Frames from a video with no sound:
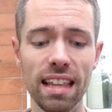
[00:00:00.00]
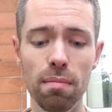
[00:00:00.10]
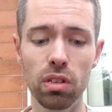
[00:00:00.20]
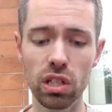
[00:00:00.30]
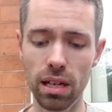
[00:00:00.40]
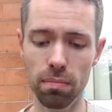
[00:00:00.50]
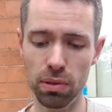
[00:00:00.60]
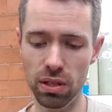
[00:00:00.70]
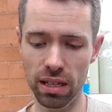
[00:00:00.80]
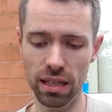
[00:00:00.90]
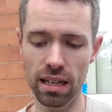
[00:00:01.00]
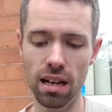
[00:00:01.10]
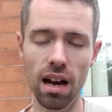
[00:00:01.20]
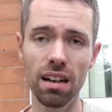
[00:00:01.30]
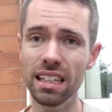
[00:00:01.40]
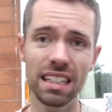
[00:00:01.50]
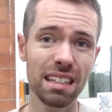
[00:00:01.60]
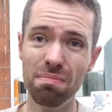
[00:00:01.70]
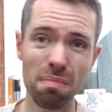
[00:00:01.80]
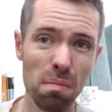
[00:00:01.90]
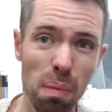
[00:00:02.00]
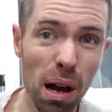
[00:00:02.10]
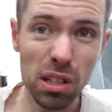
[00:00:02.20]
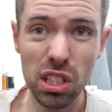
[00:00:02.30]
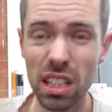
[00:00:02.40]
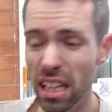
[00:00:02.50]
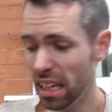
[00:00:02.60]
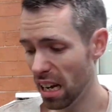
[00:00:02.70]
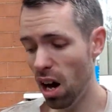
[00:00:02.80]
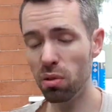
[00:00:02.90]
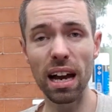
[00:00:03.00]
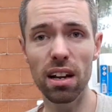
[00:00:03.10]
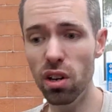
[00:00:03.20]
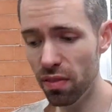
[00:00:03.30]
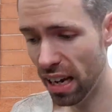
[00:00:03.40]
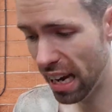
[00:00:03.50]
them clips. I think personally I'll get another